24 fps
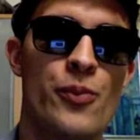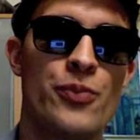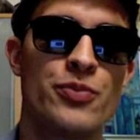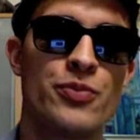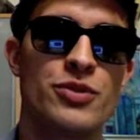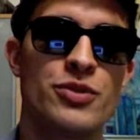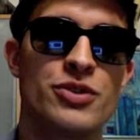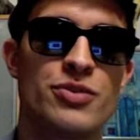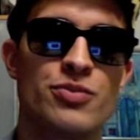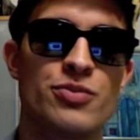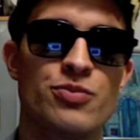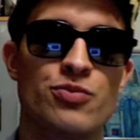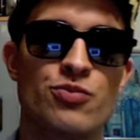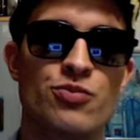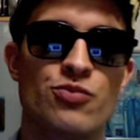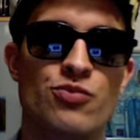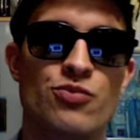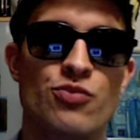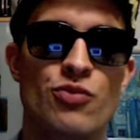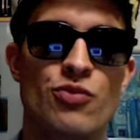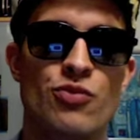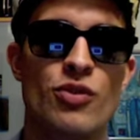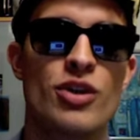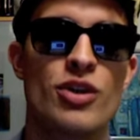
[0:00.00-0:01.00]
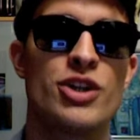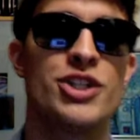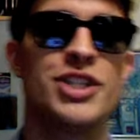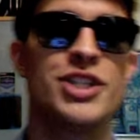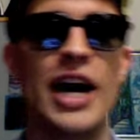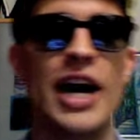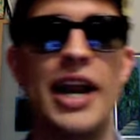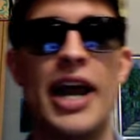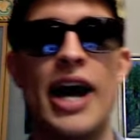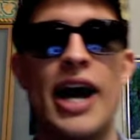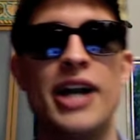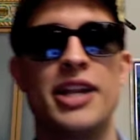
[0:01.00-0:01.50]

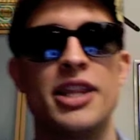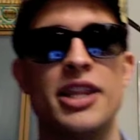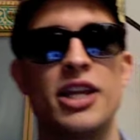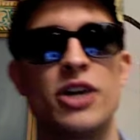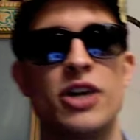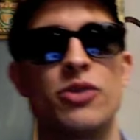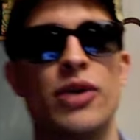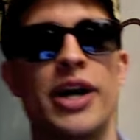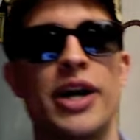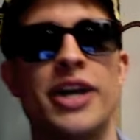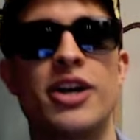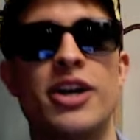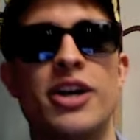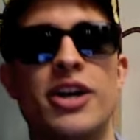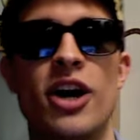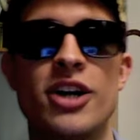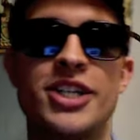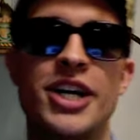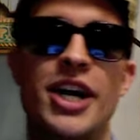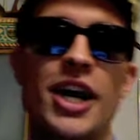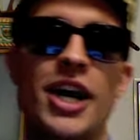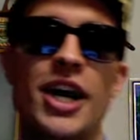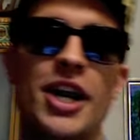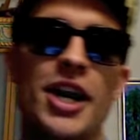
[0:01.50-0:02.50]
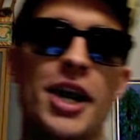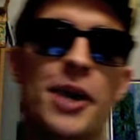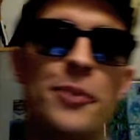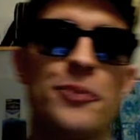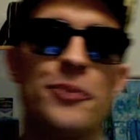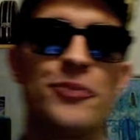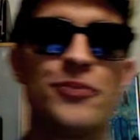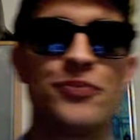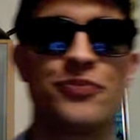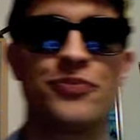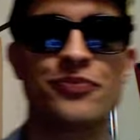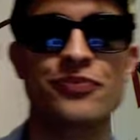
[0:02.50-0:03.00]
Shout out to the great
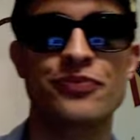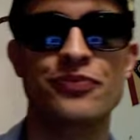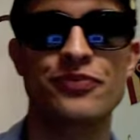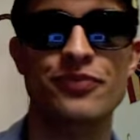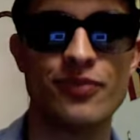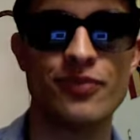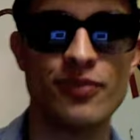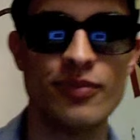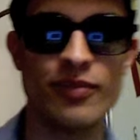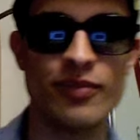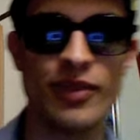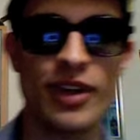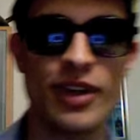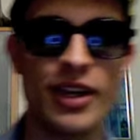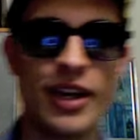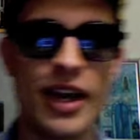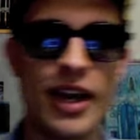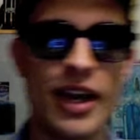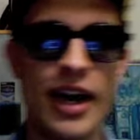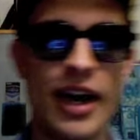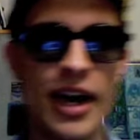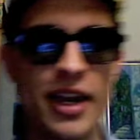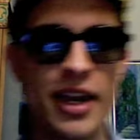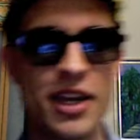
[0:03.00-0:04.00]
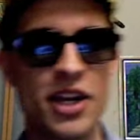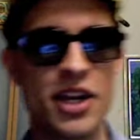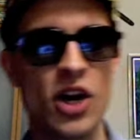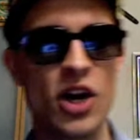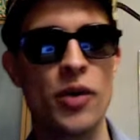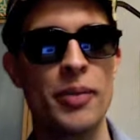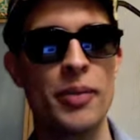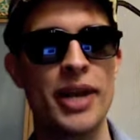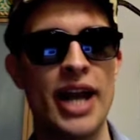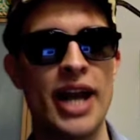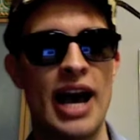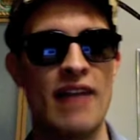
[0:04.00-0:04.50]
Gartini. Yeah, you know,
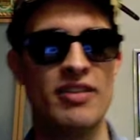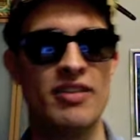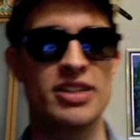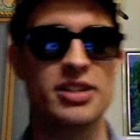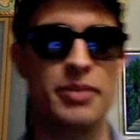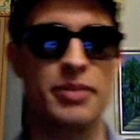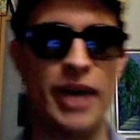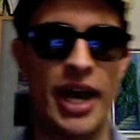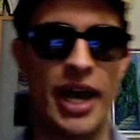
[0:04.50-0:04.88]
we've been having some